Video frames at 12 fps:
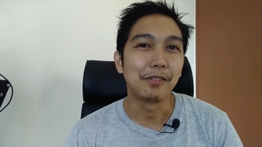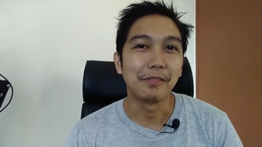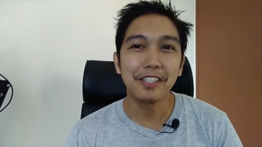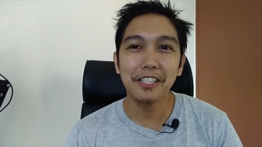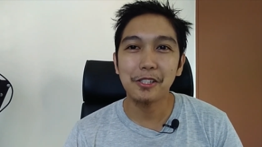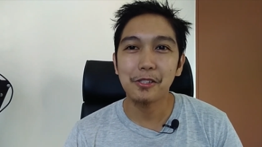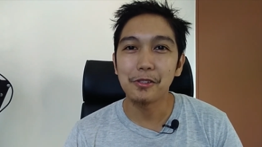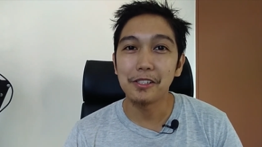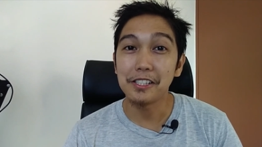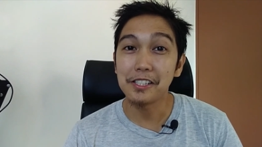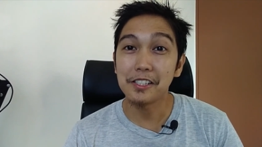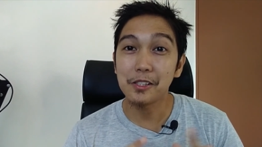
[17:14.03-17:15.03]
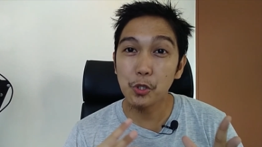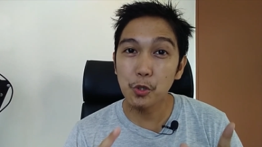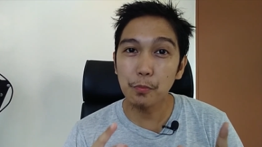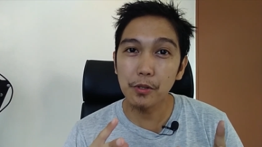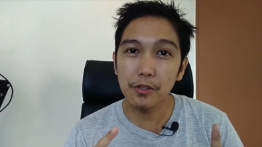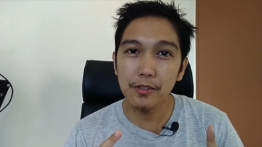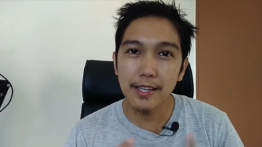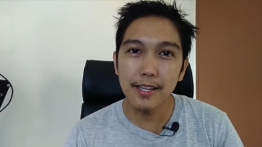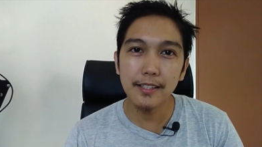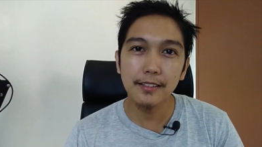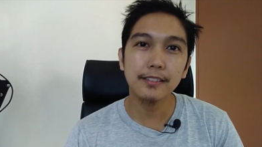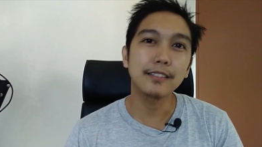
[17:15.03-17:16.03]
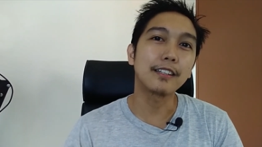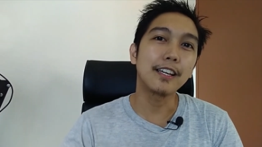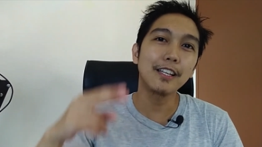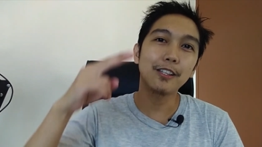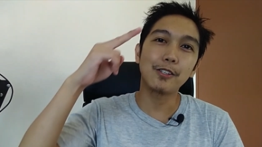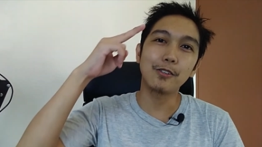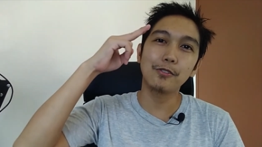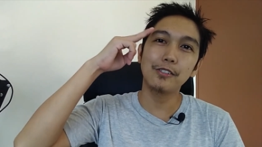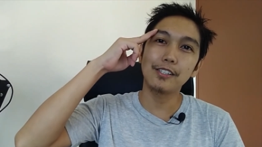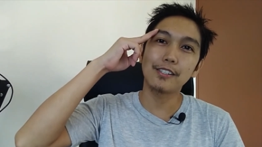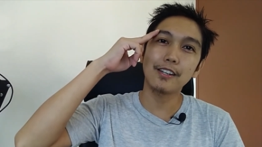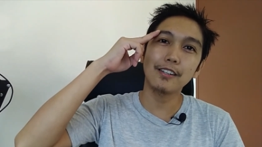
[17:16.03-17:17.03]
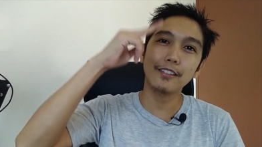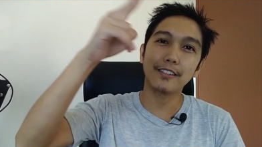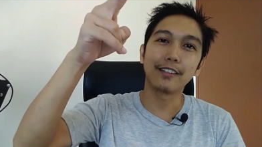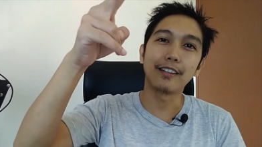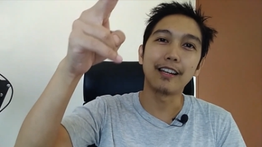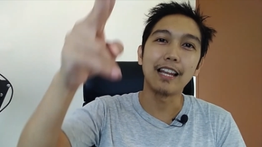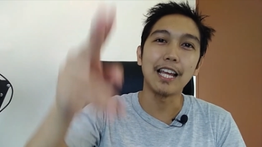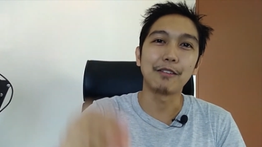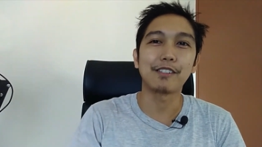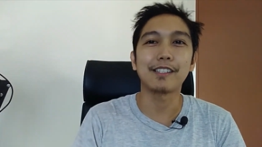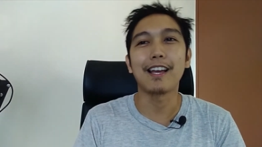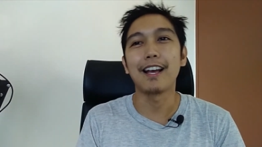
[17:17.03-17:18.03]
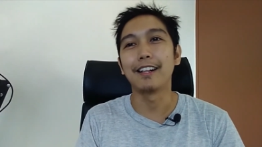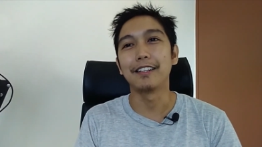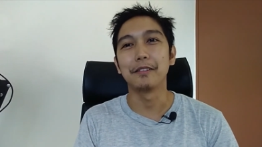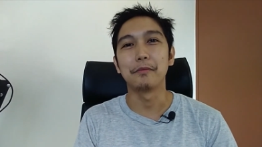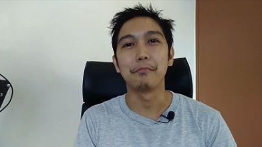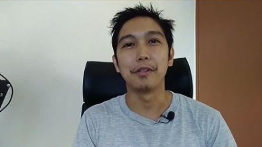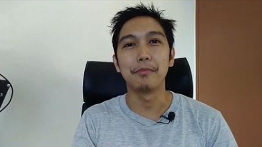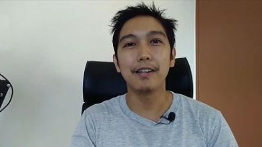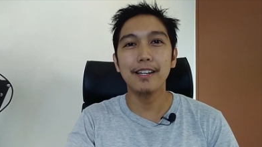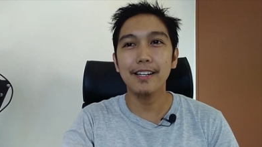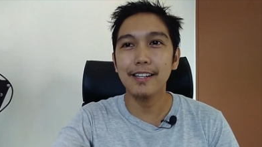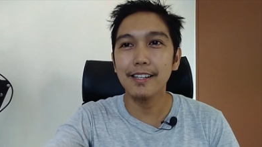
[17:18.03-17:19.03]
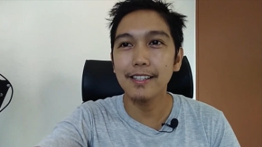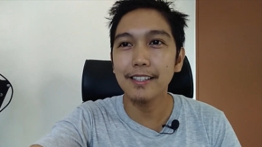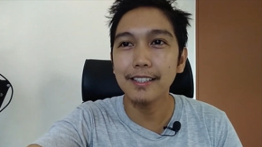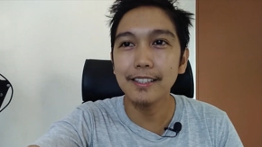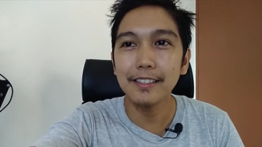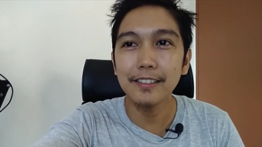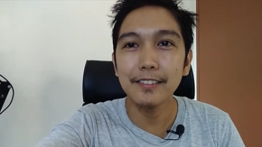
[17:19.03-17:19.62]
Alright, so this is Tiyo Pilo, and create your desired lifestyle. Bye-bye!